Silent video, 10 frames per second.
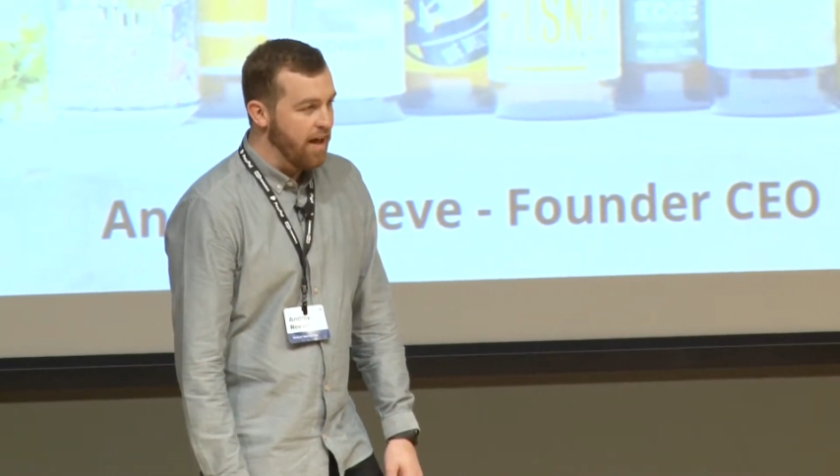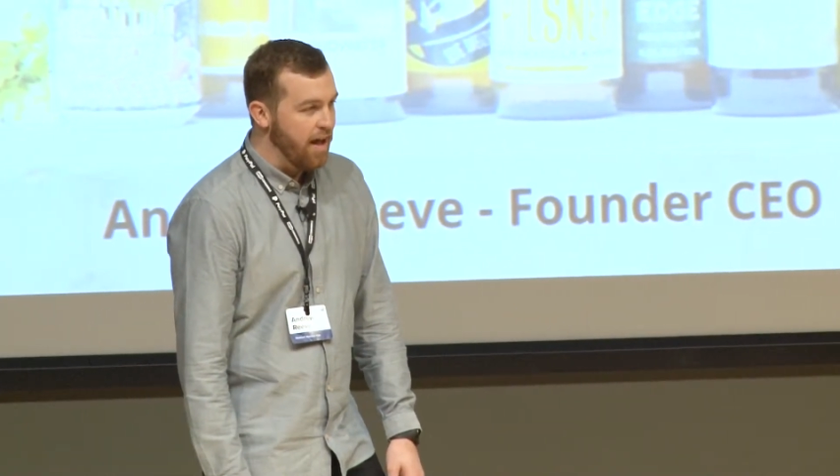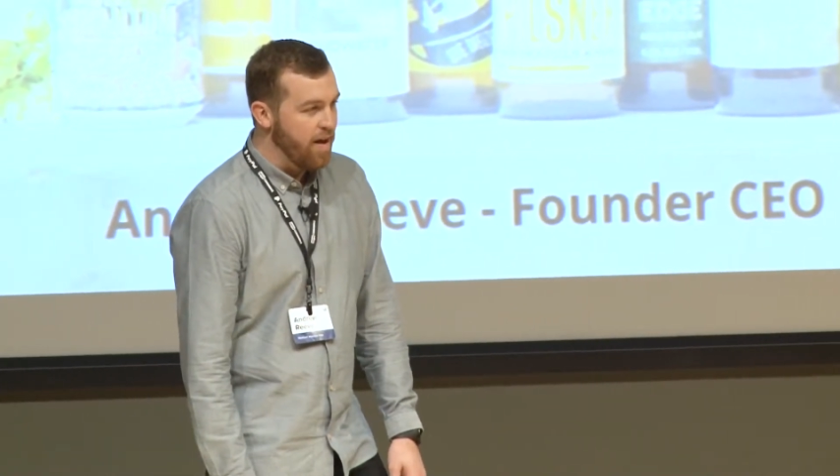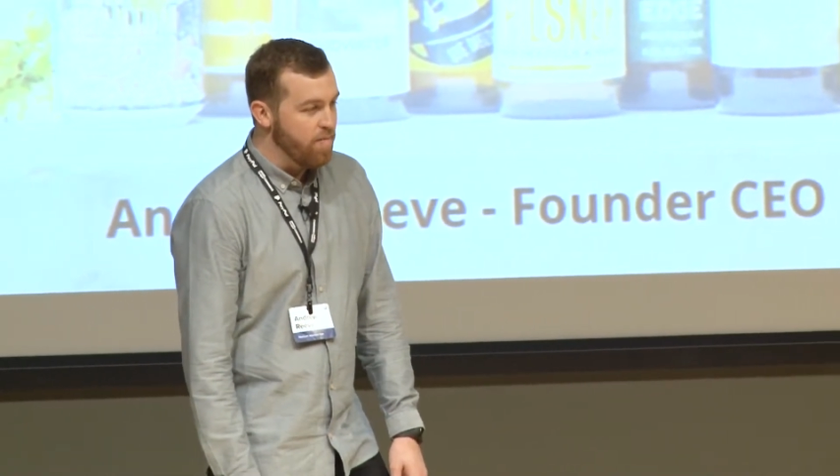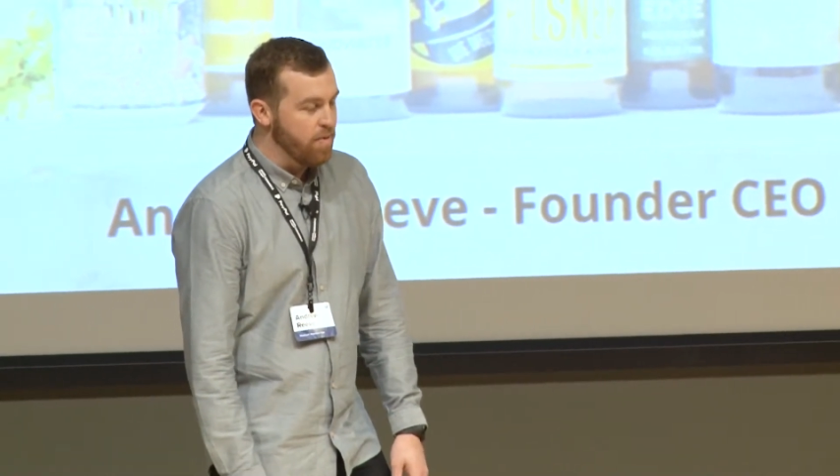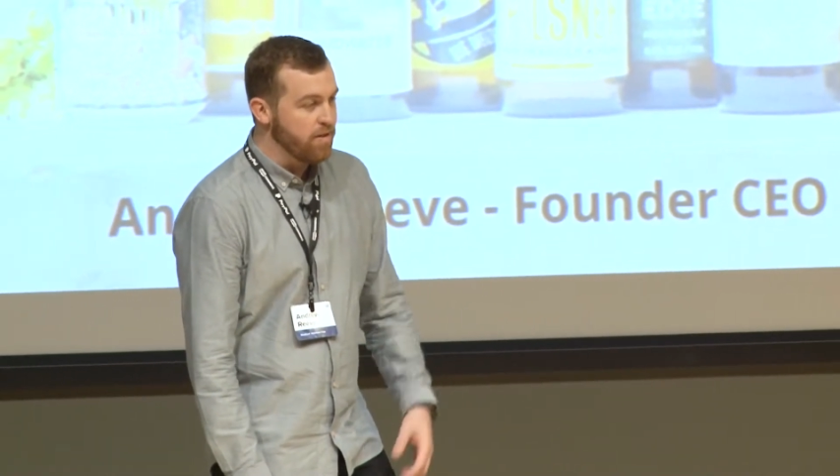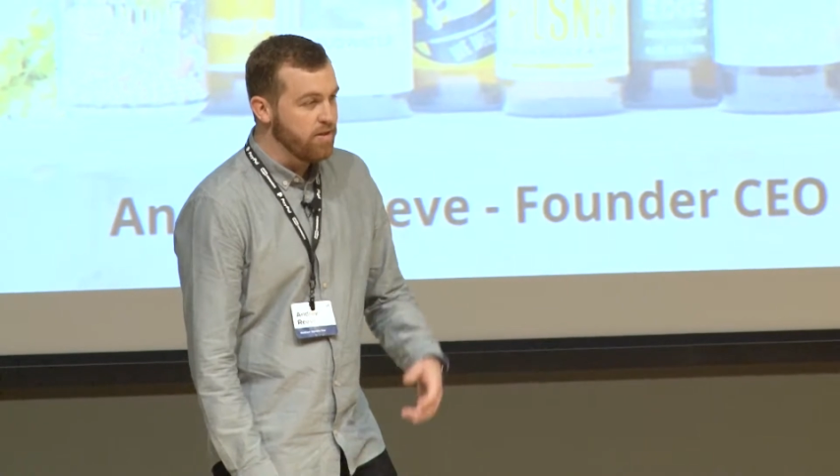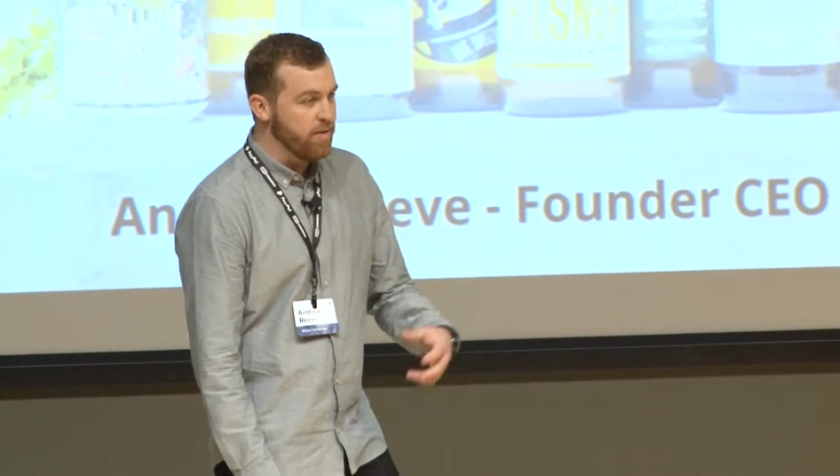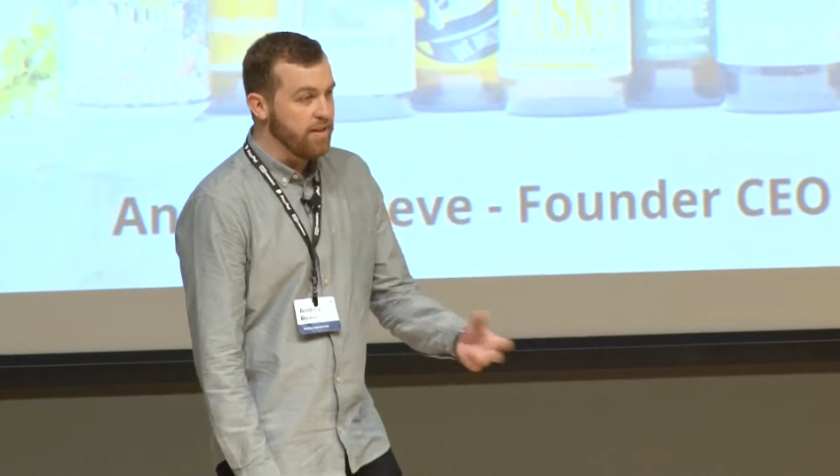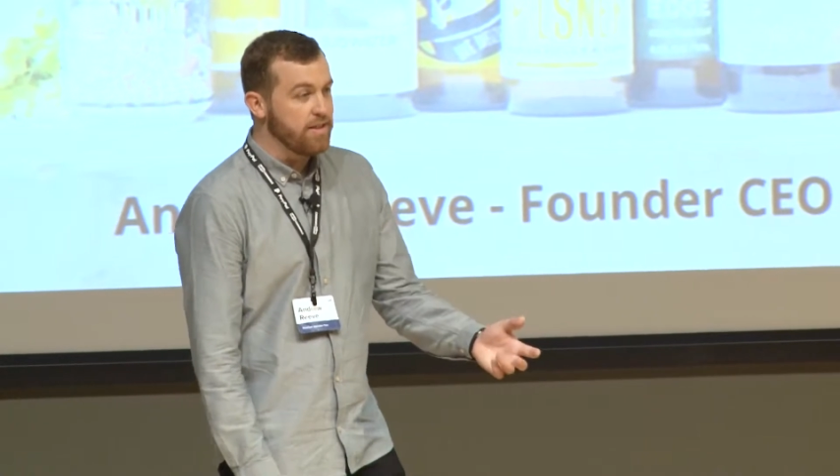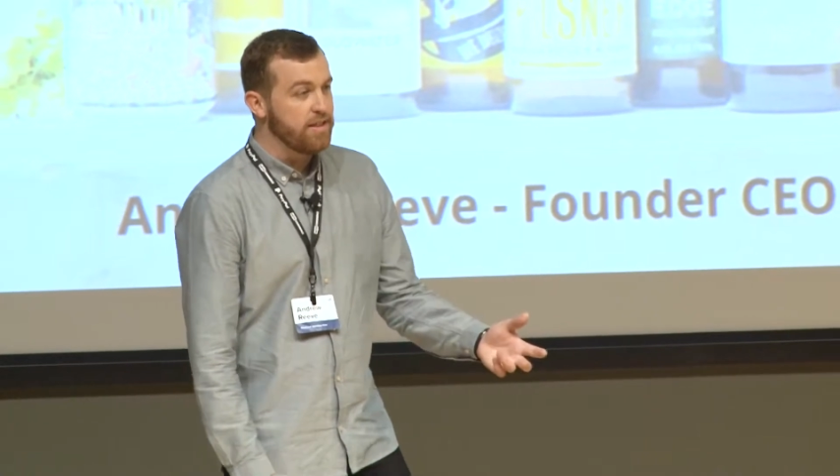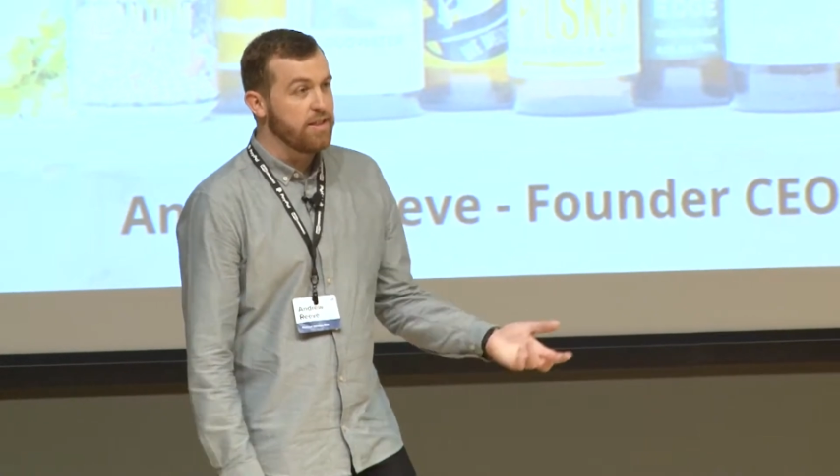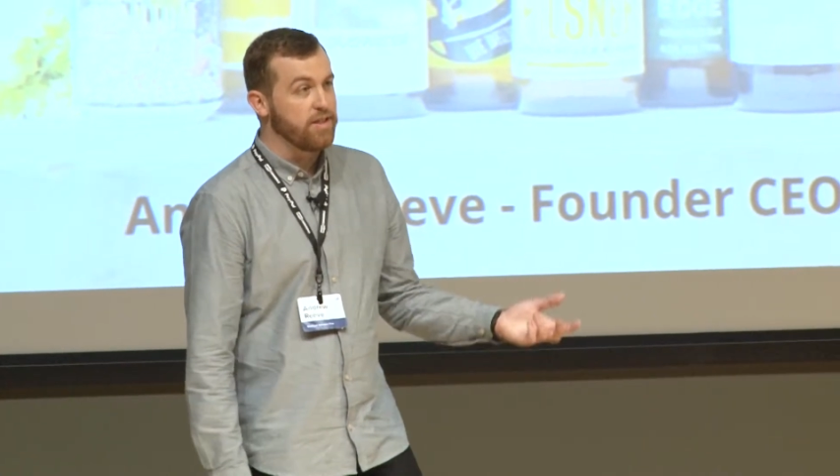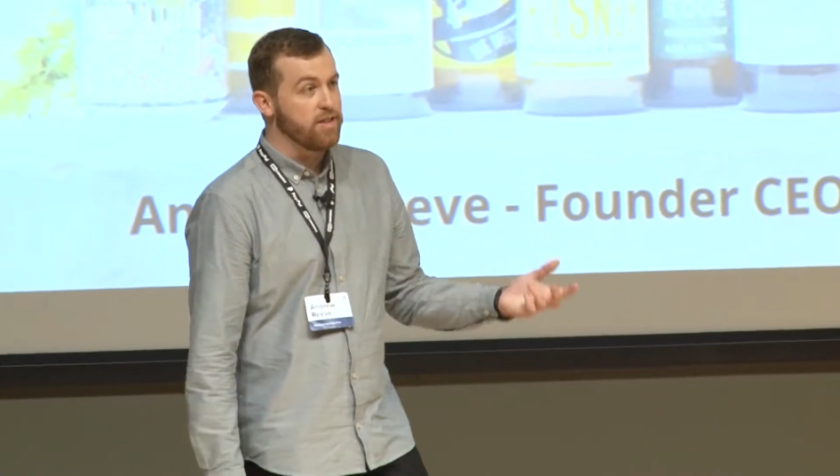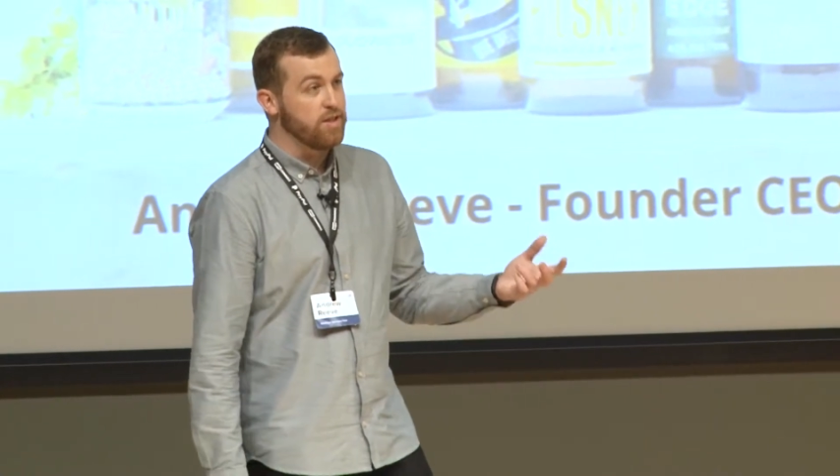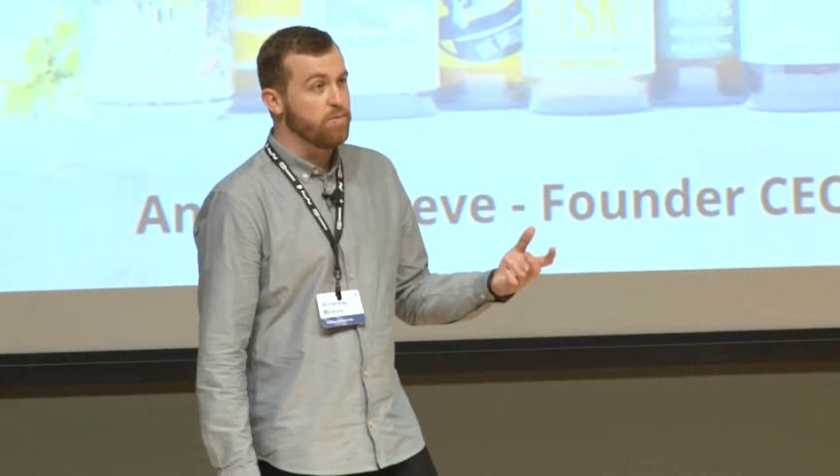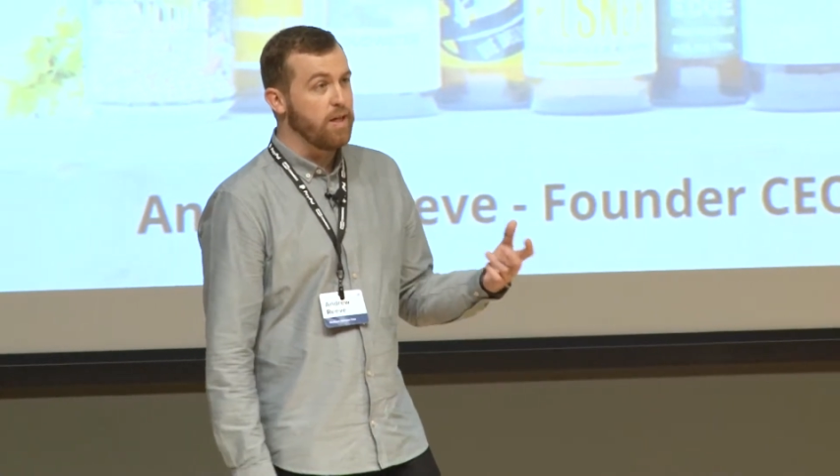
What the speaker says: But doing these sessions,